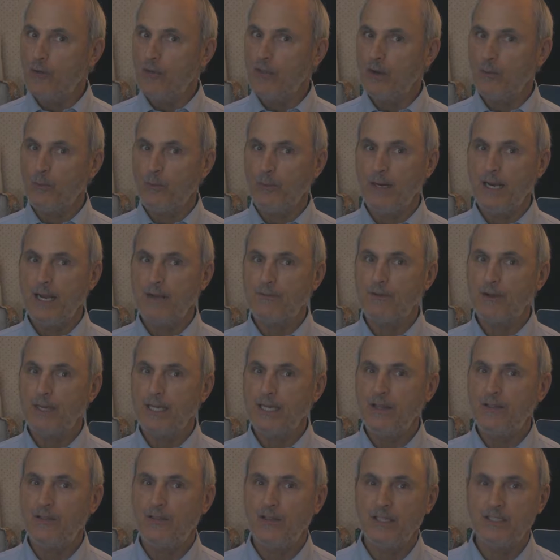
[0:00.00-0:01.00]
that whenever
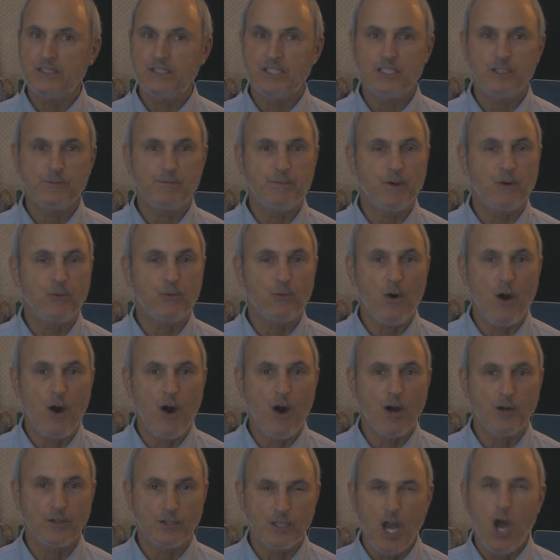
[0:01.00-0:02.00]
he thinks he's been
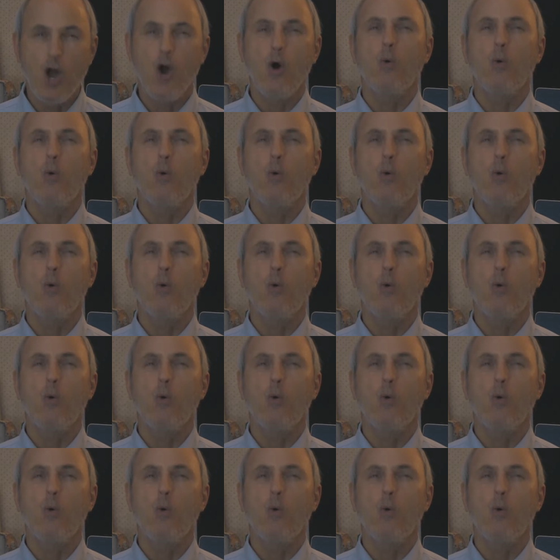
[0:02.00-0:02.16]
wronged,